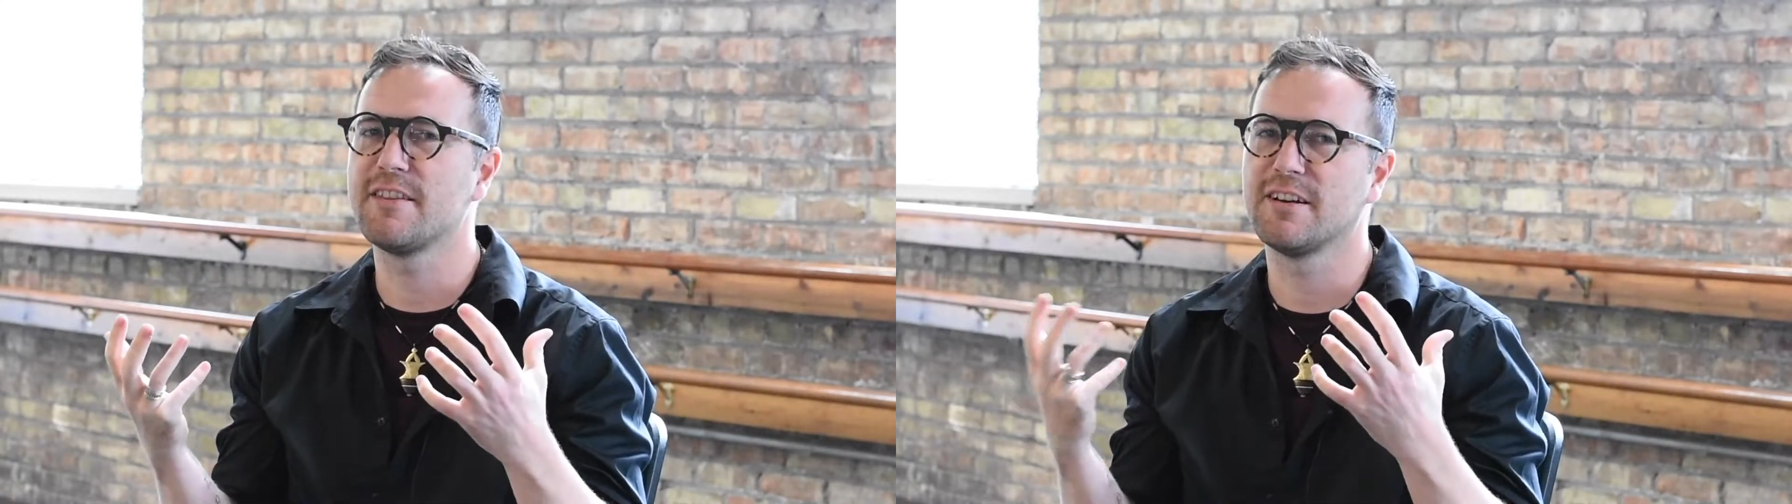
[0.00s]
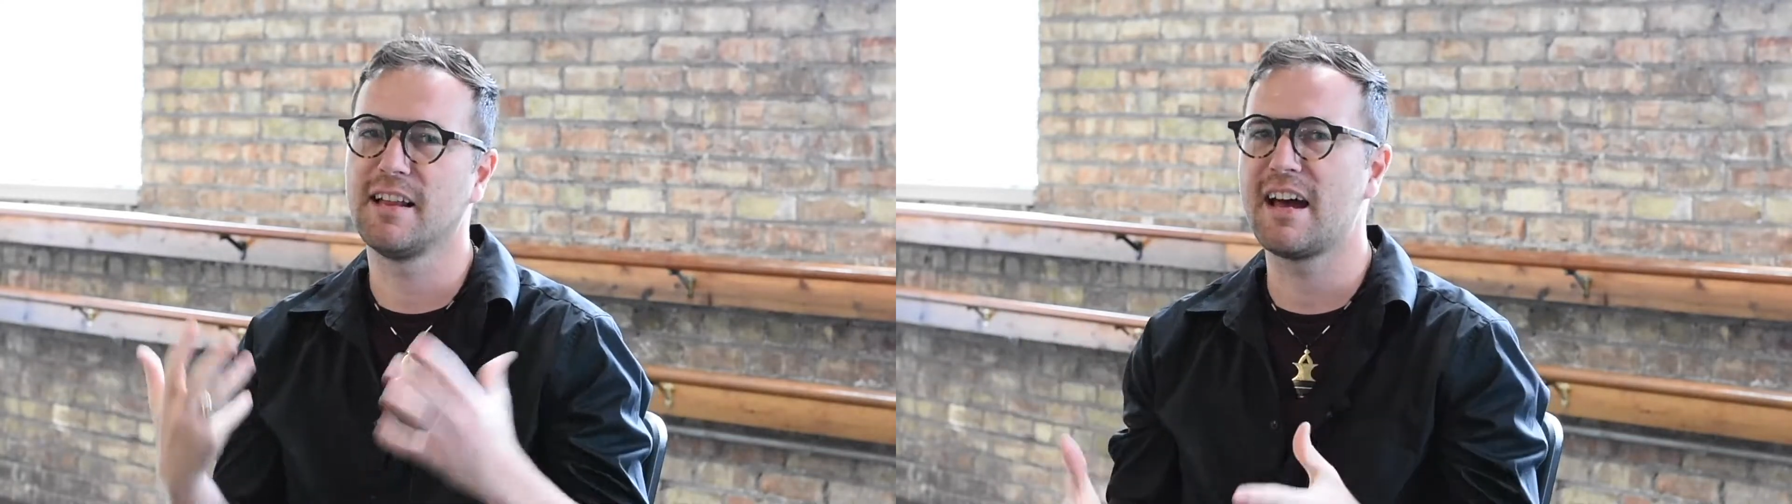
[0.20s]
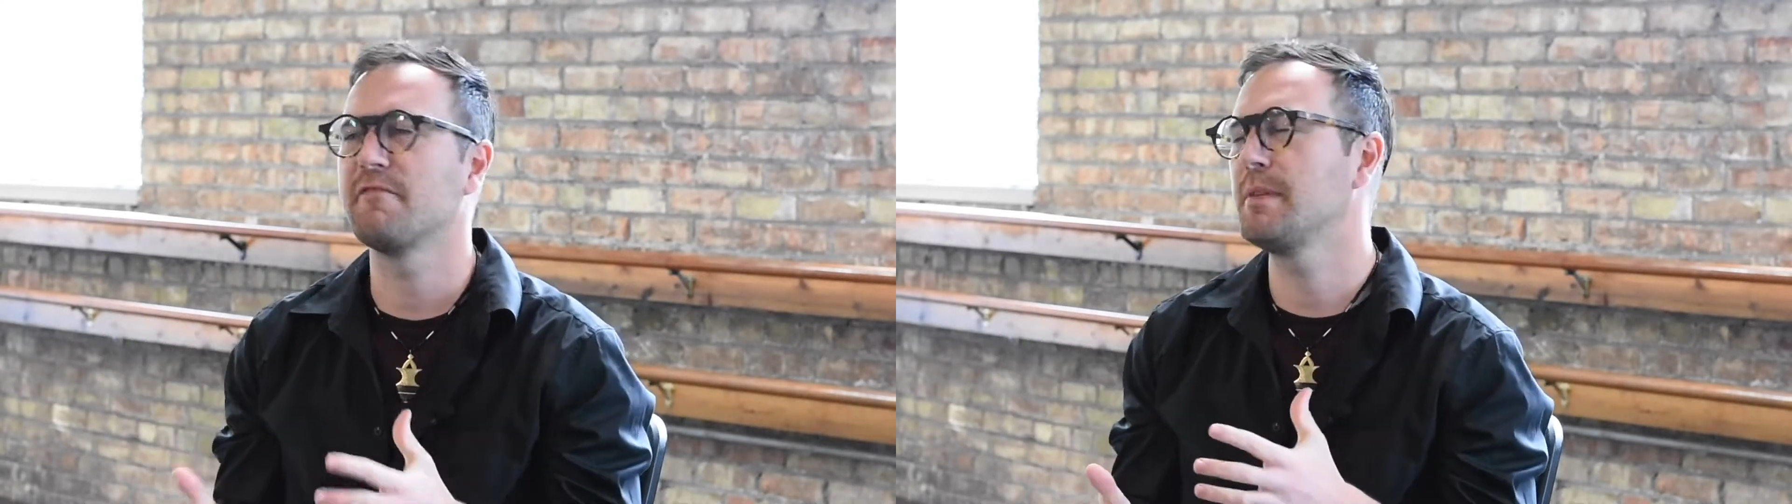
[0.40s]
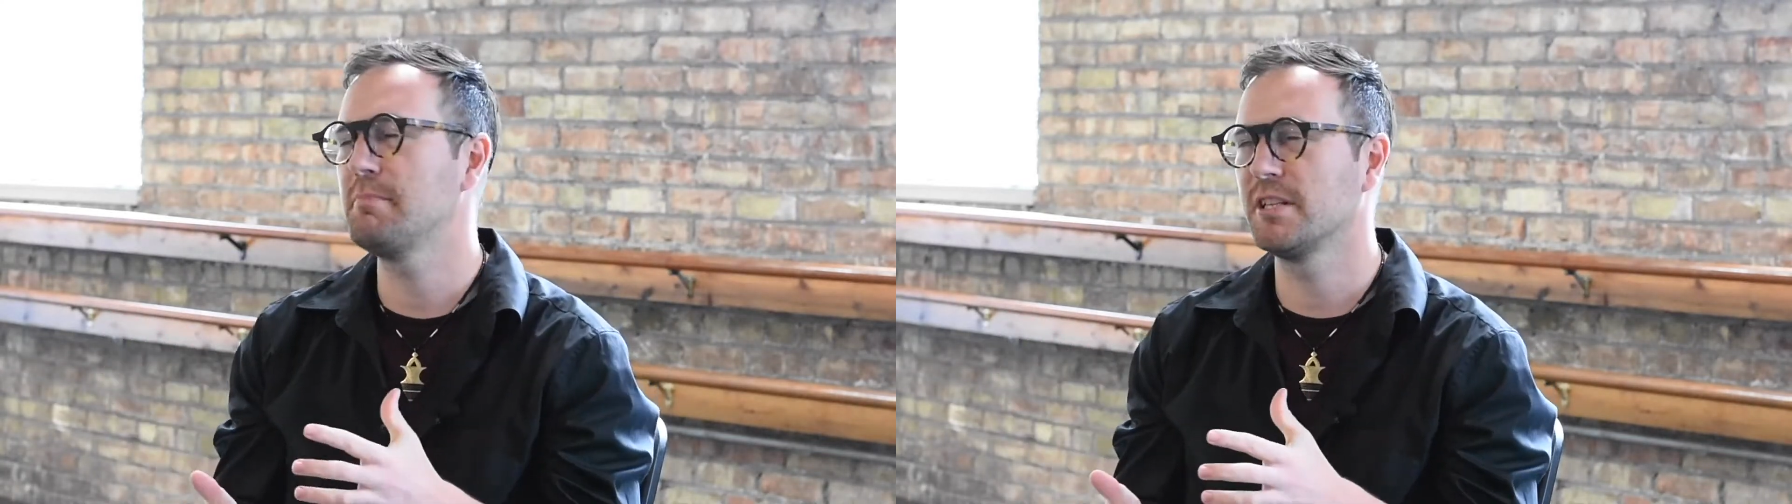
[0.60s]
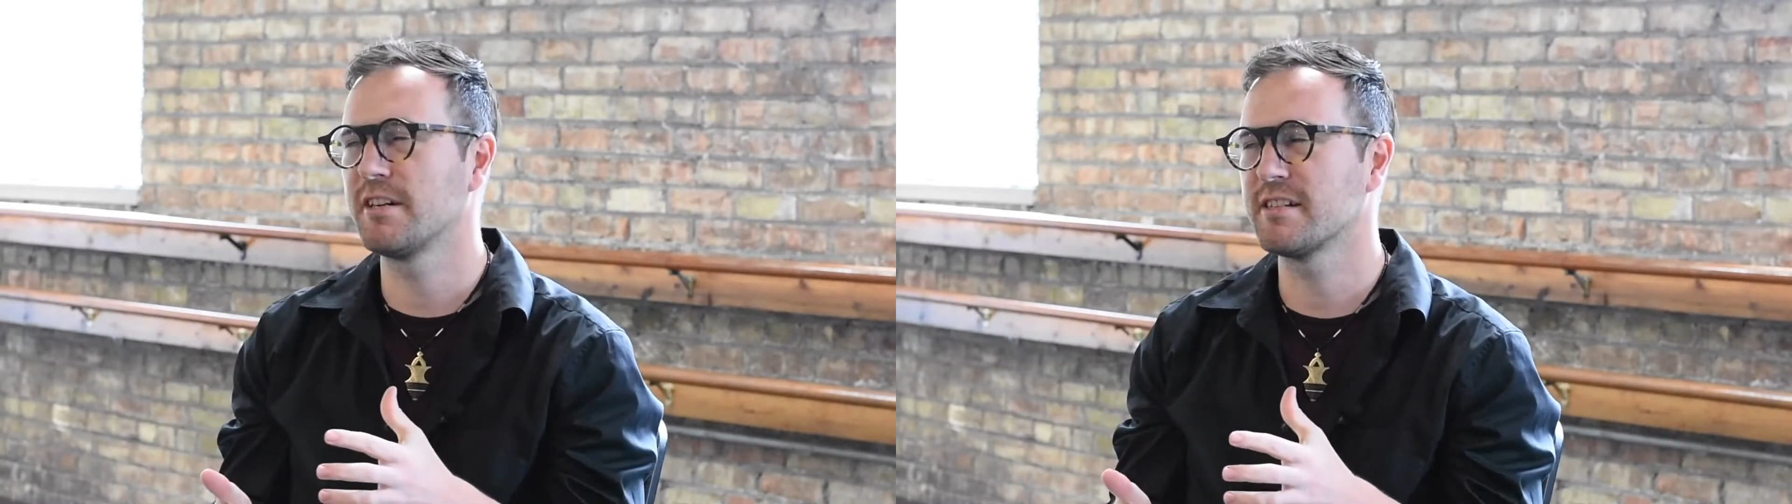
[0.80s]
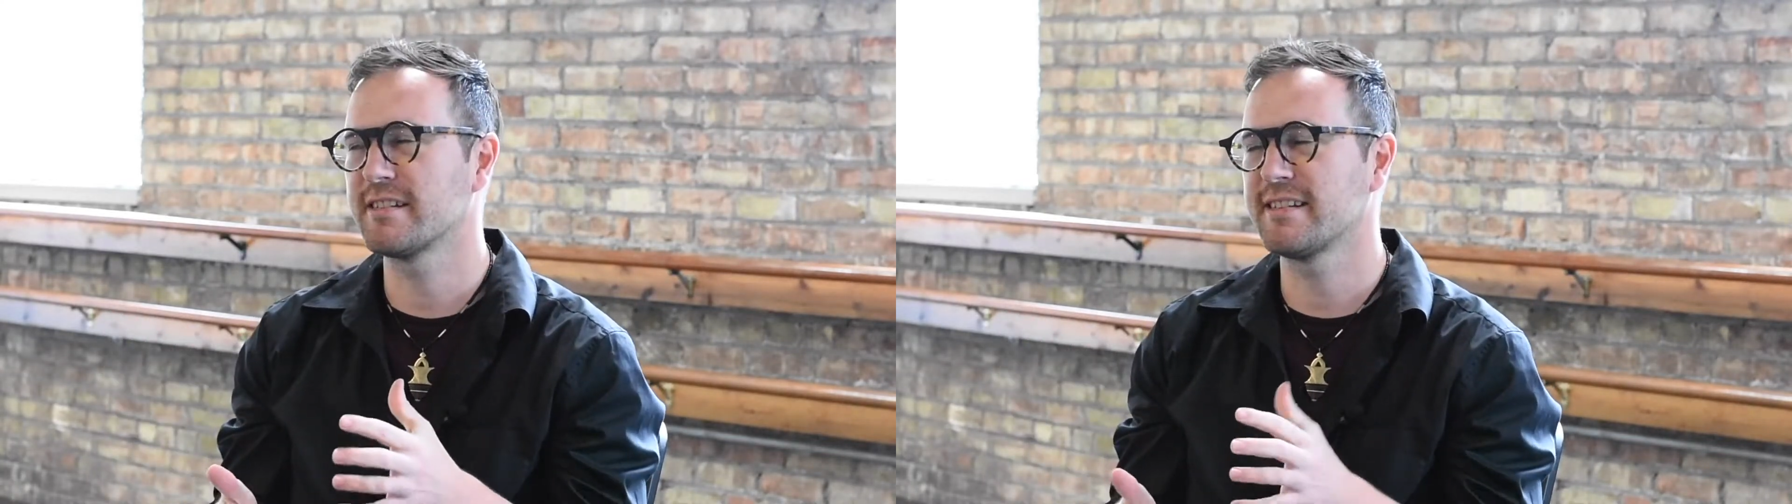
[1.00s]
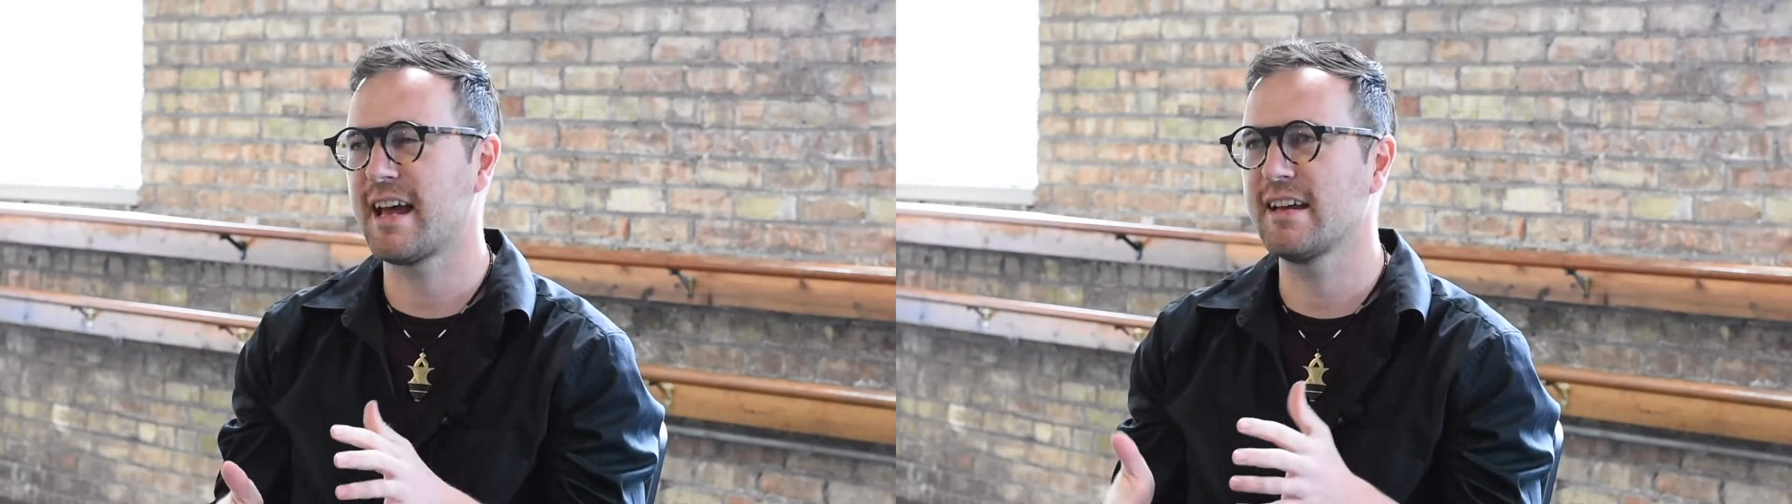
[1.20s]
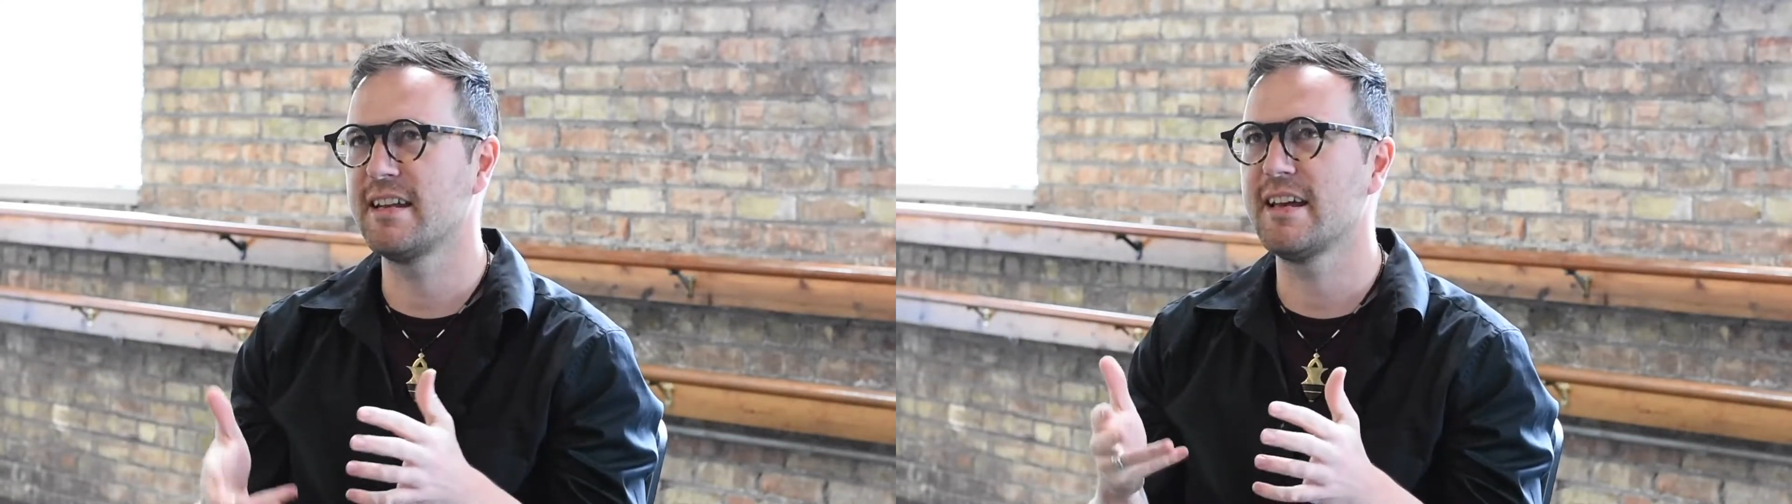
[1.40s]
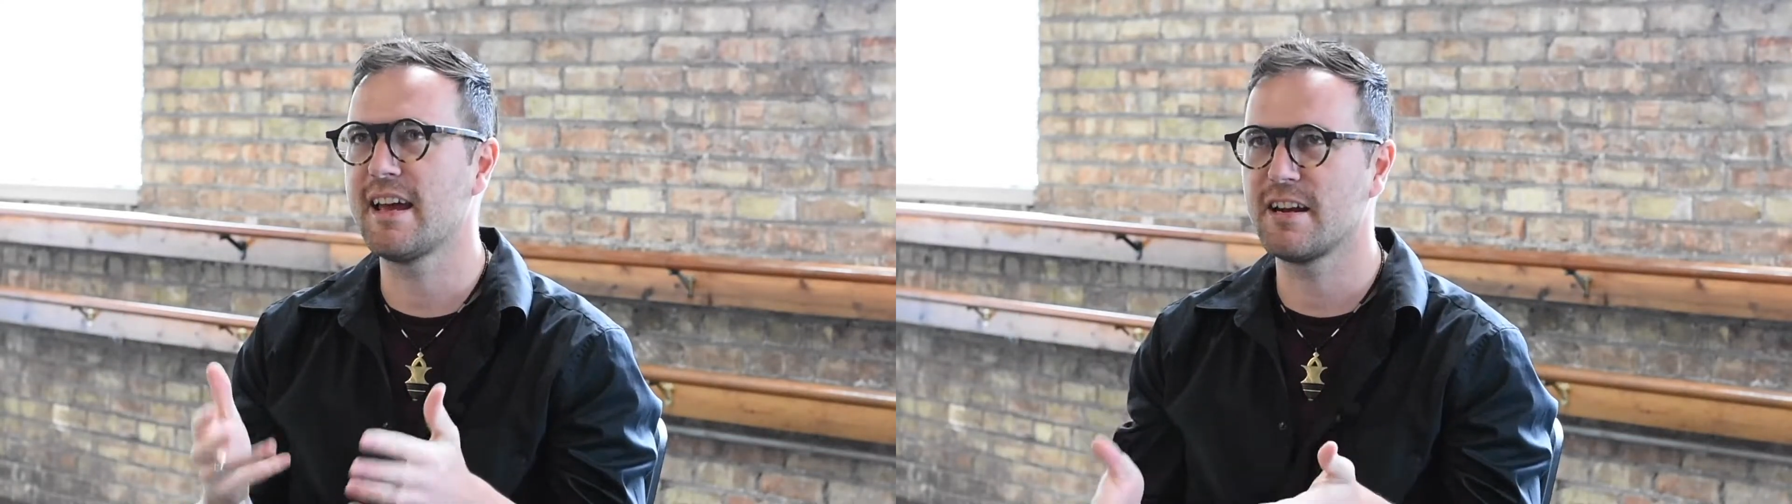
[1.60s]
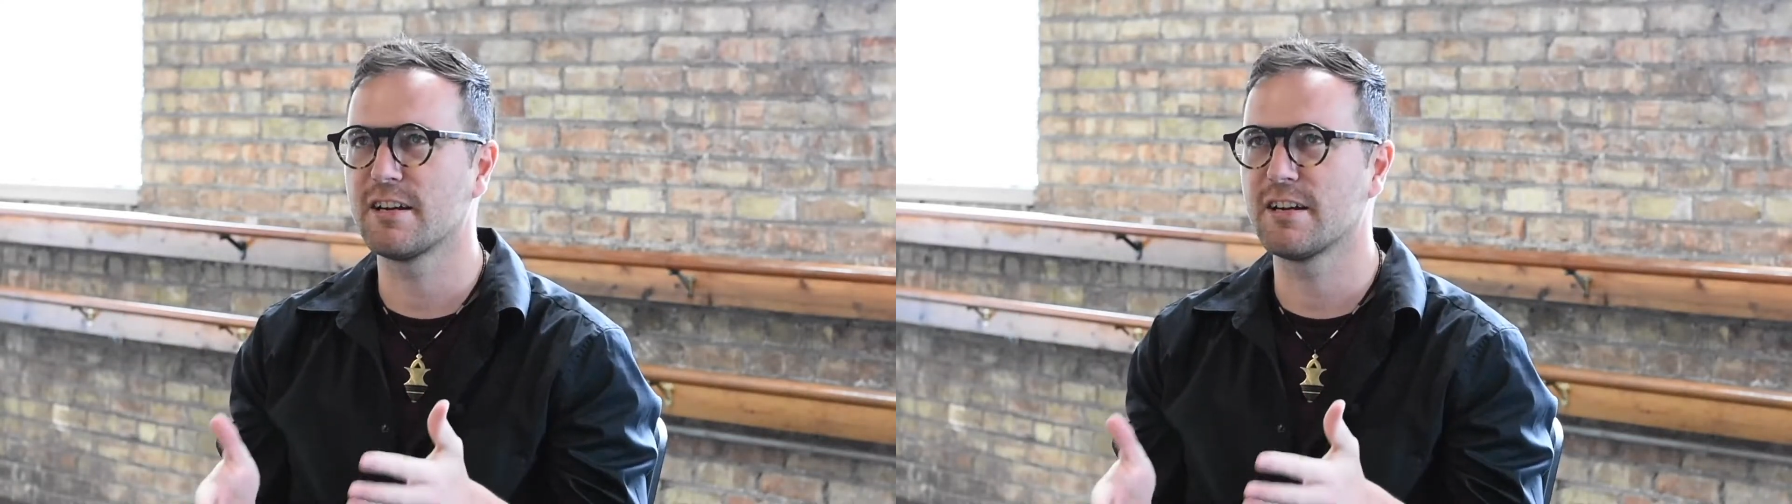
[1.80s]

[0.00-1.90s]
And there are a lot of people in our society